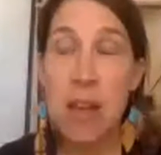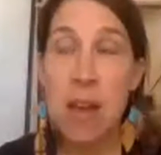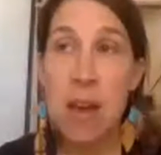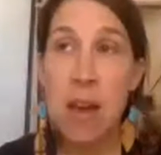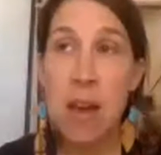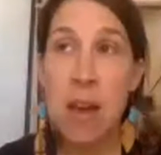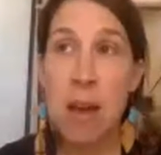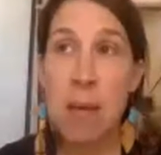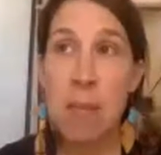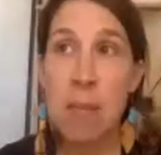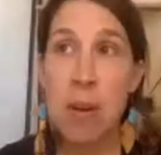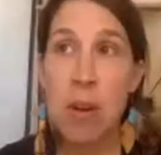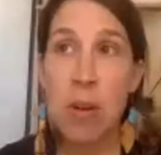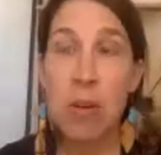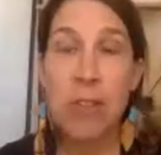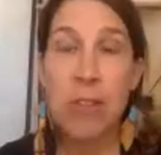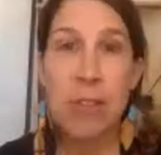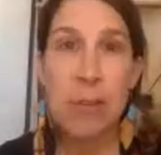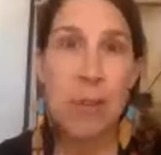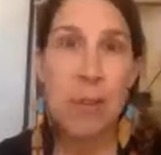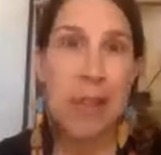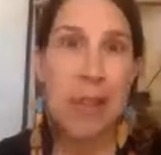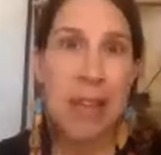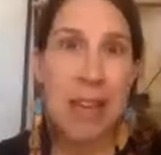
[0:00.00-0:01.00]
but
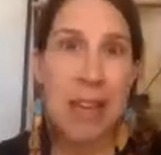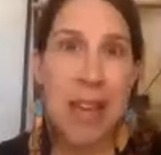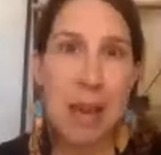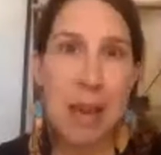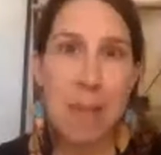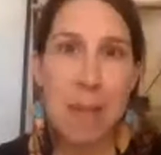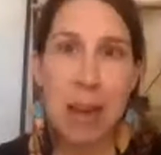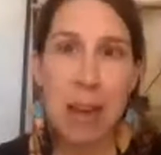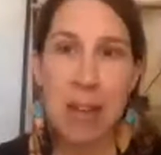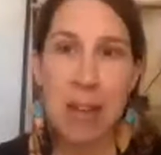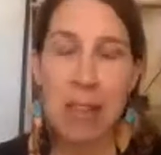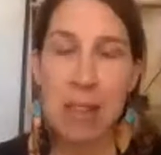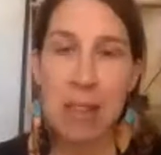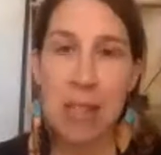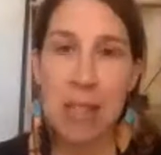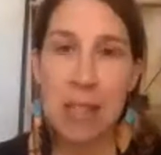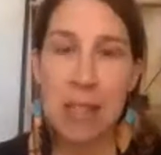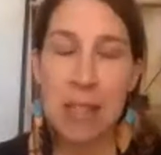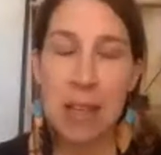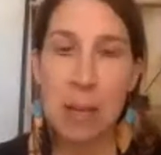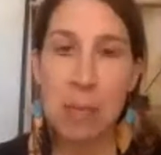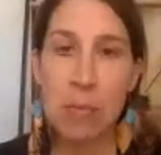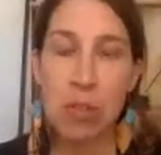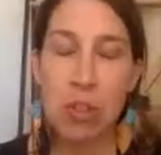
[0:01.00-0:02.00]
ultimately came back to the
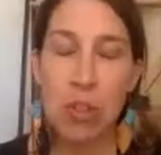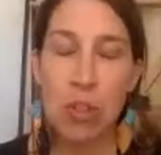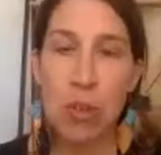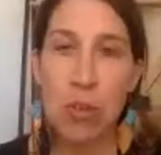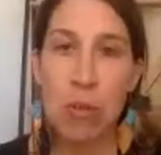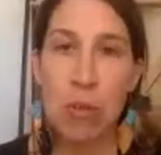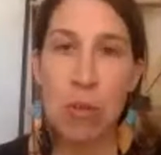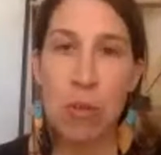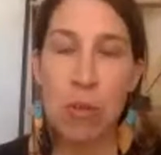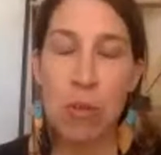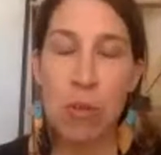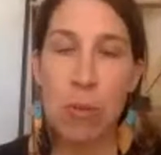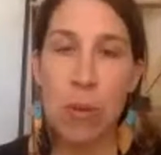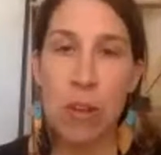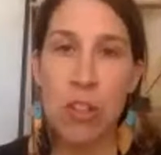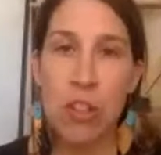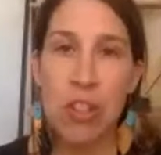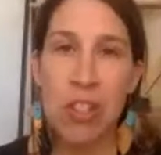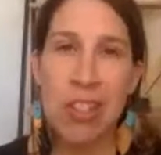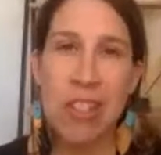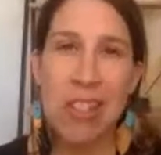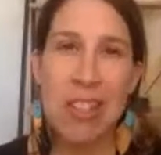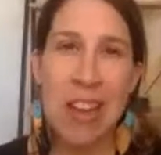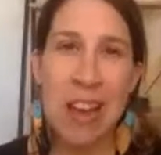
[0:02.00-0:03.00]
same truth, which
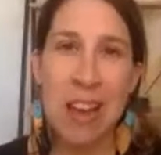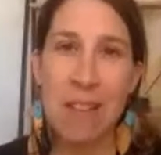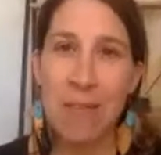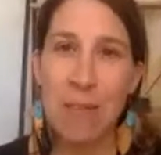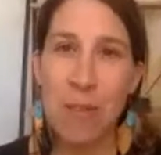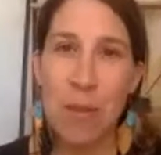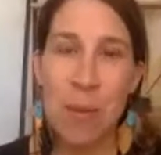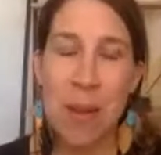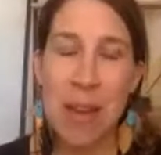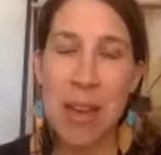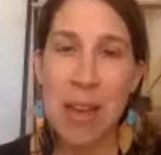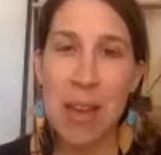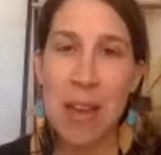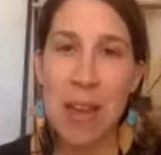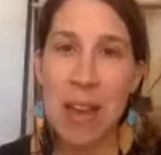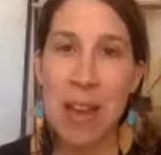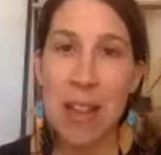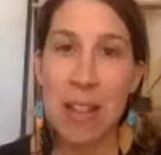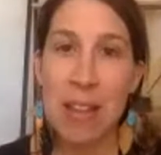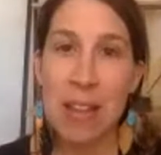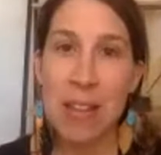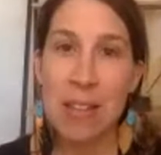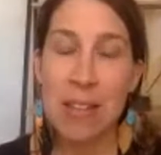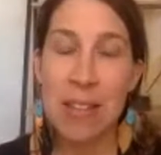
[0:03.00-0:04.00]
is not for me,
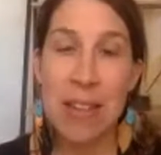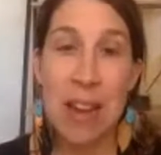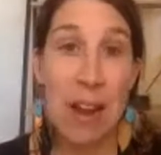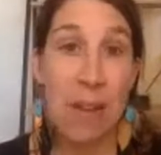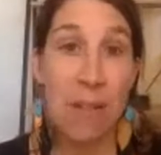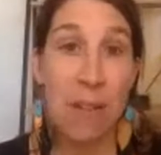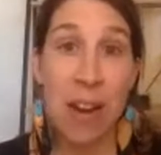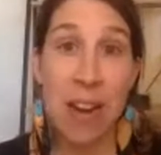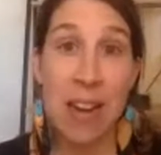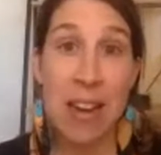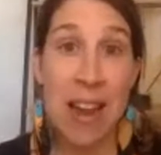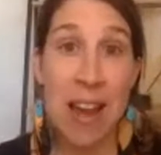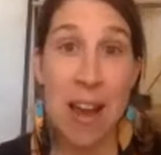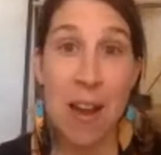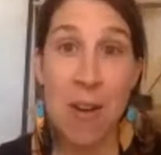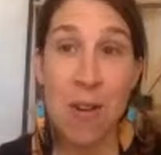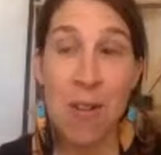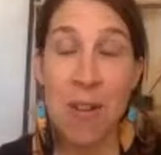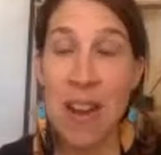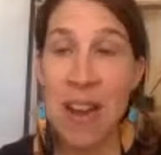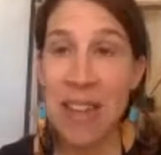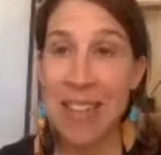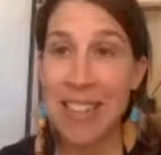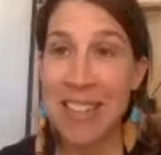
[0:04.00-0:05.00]
at least not right now,
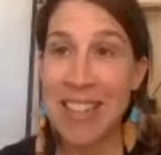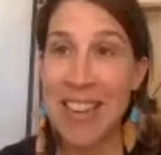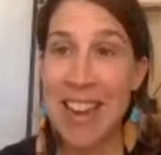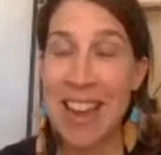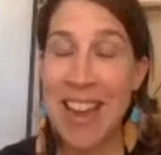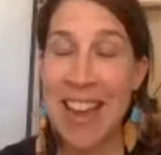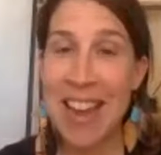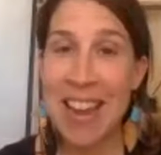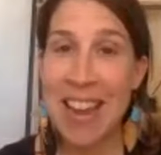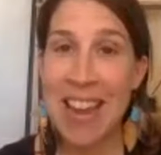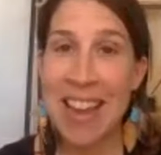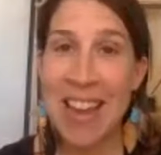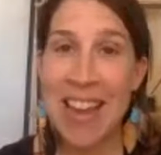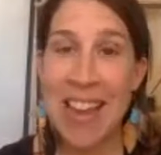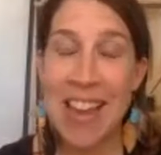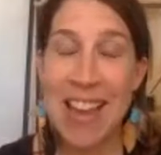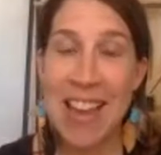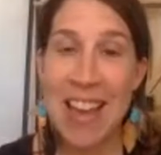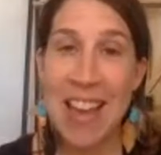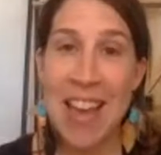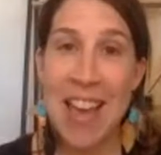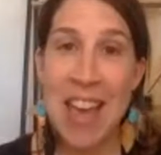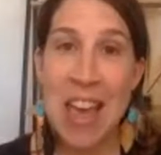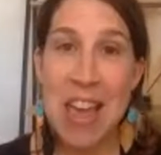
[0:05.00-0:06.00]
not today.
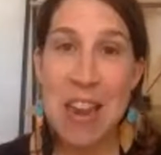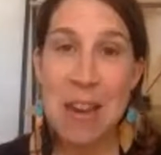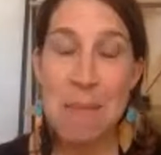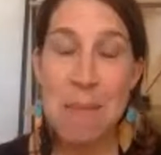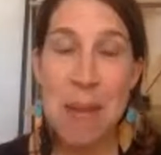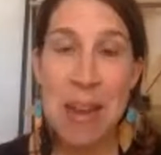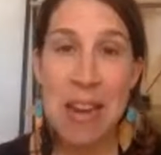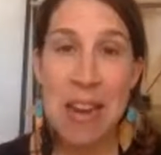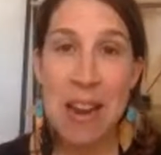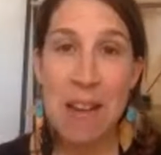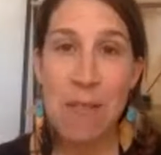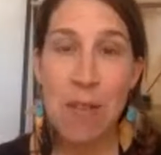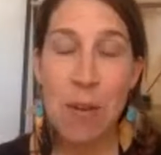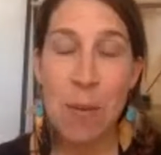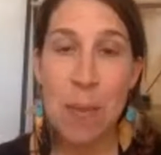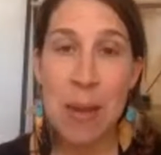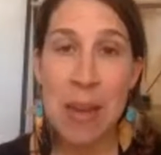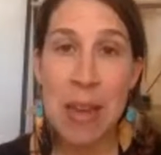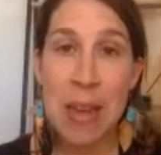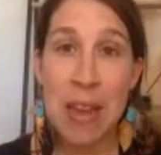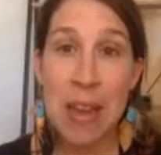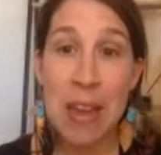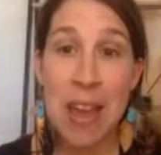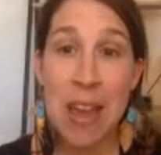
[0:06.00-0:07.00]
And it may never
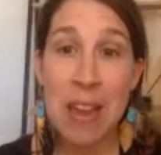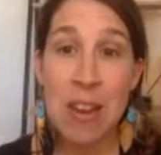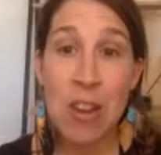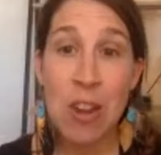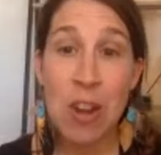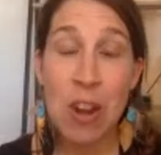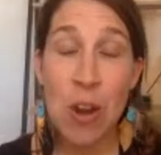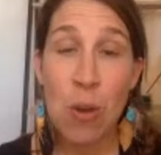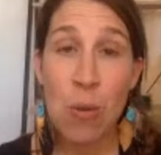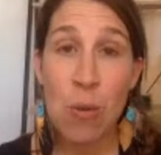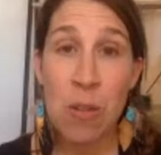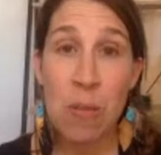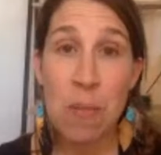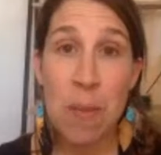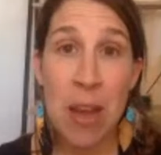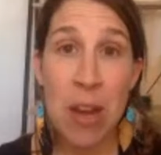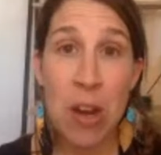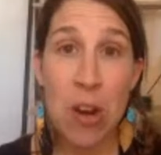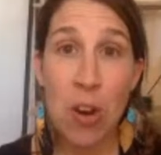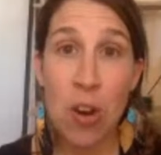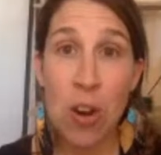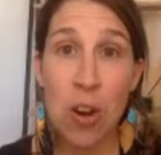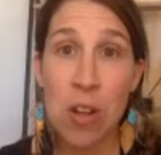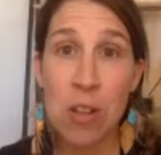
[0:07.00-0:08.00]
be. And, with
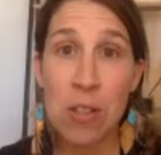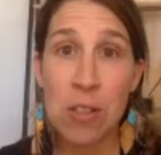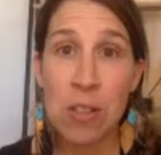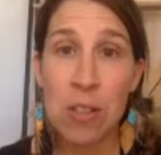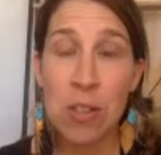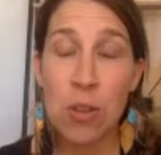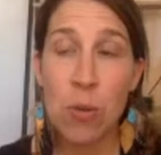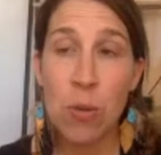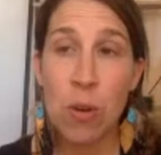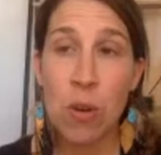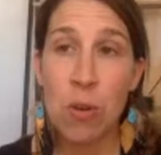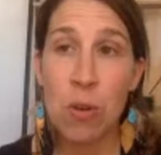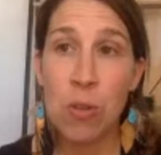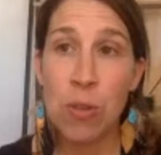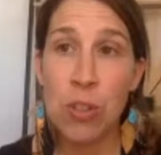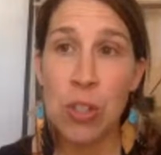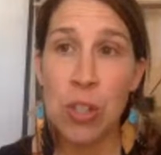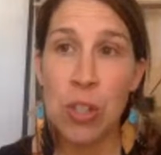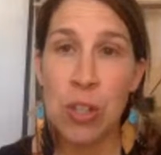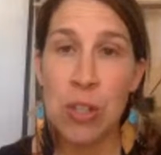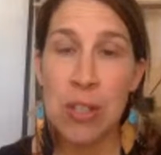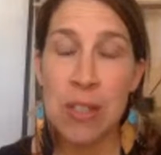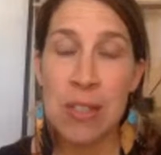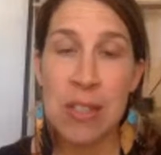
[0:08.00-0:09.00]
my girls who are
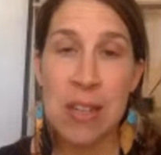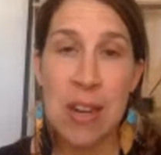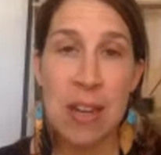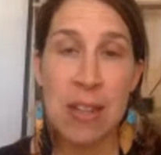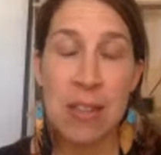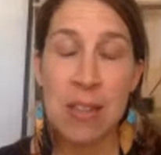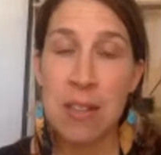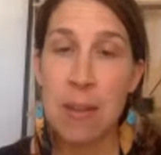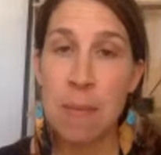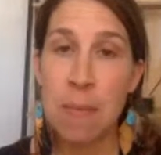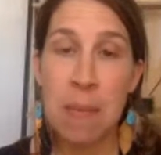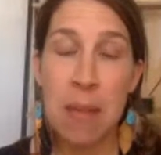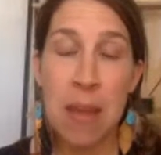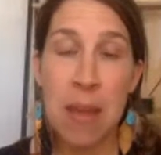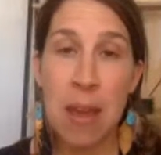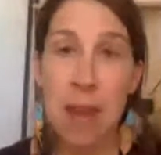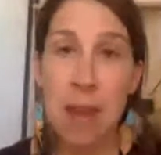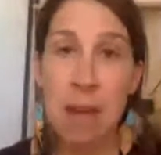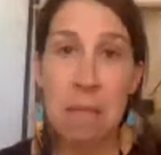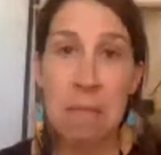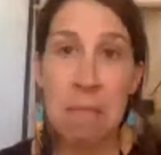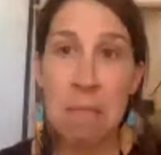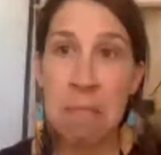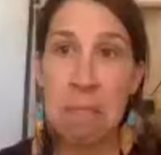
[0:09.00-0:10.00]
older, it's not
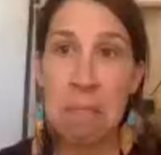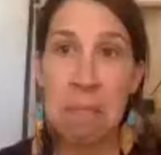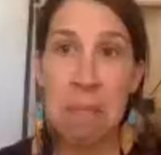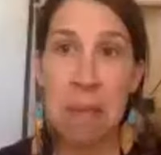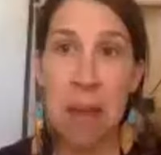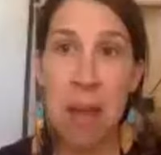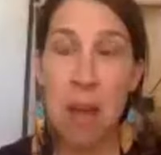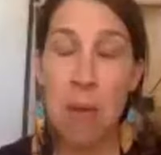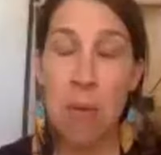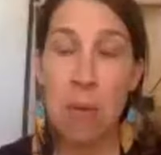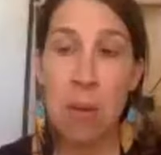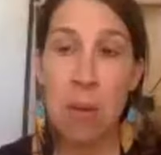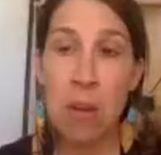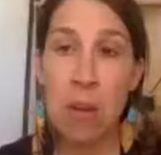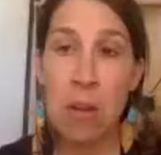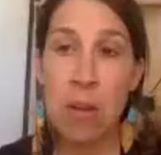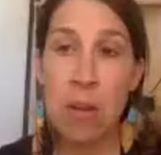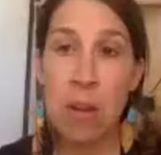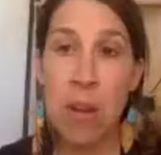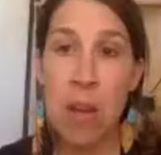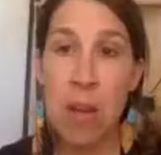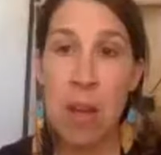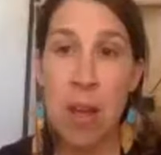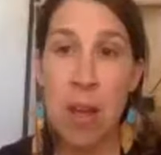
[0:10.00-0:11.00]
something I would
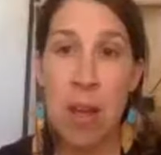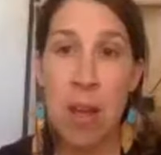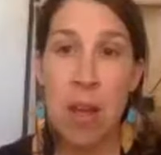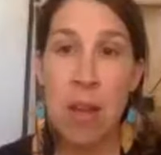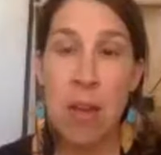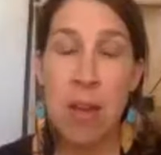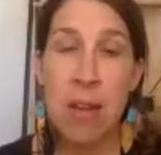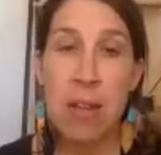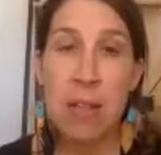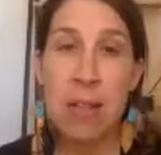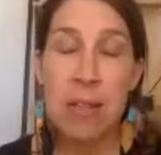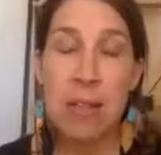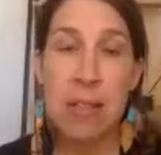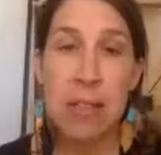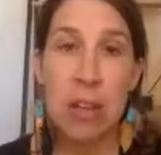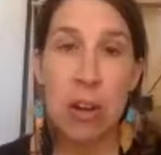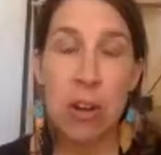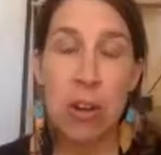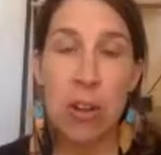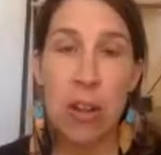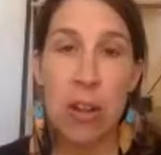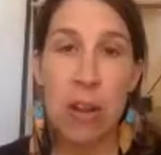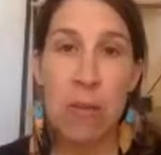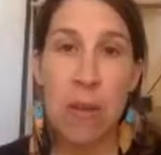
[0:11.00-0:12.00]

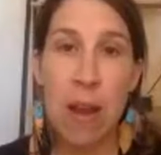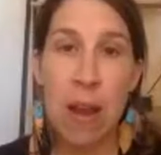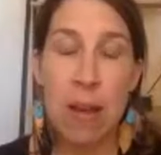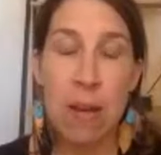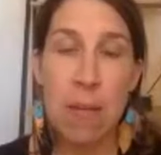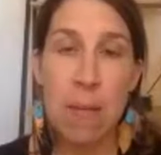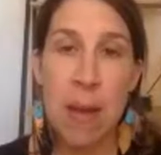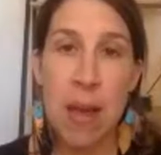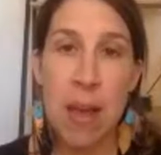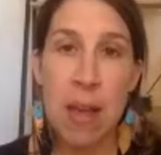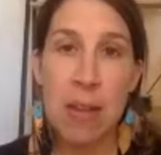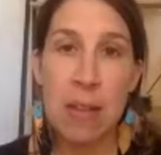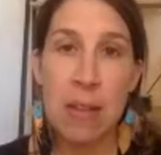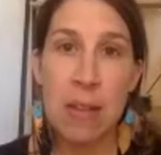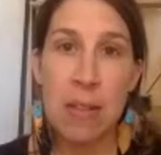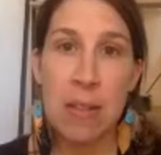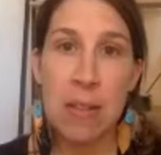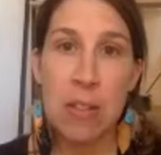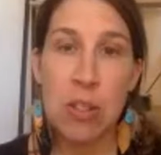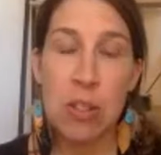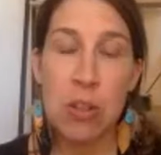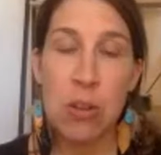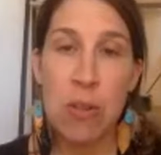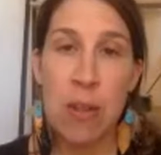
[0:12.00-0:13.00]
necessarily recommend
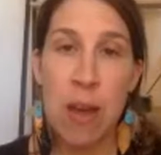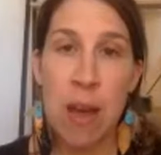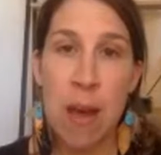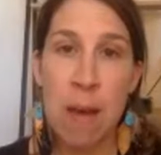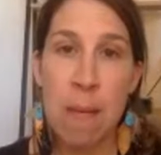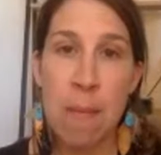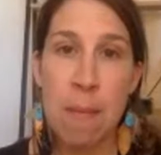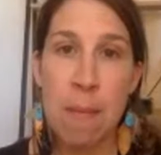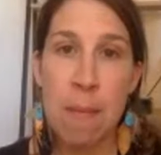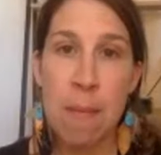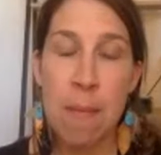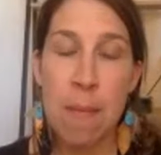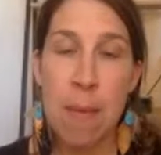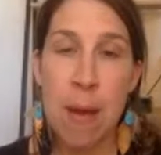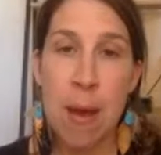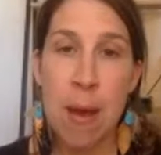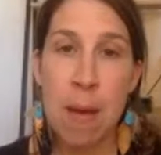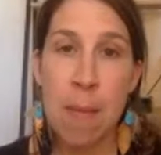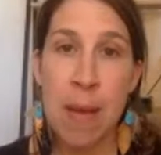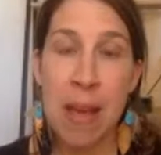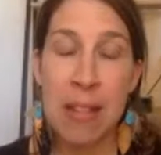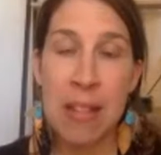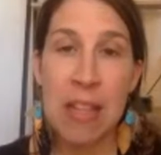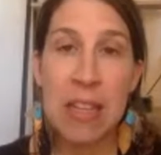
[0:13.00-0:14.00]
to them
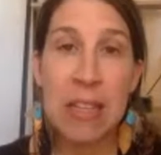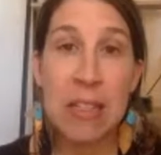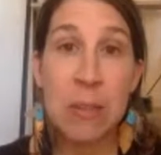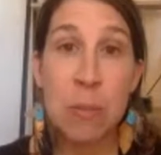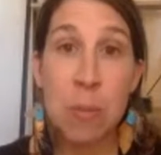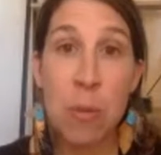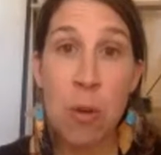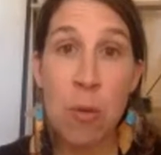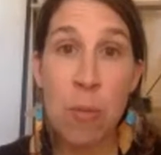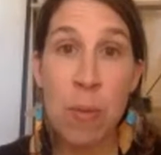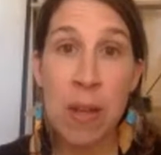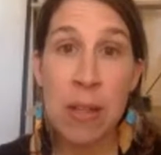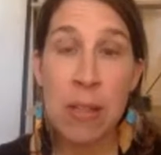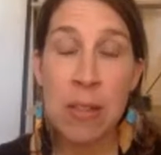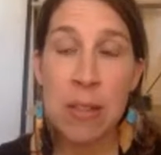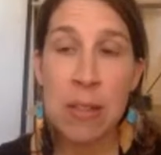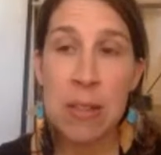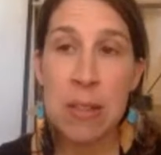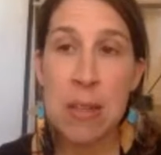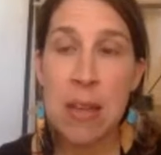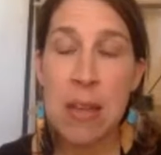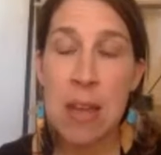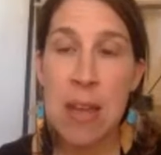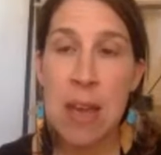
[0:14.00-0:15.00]
at this moment.
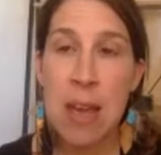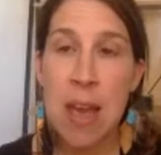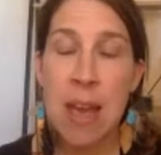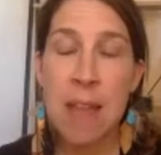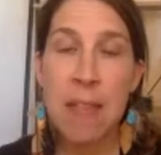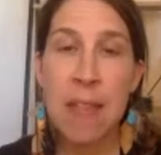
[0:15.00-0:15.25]
And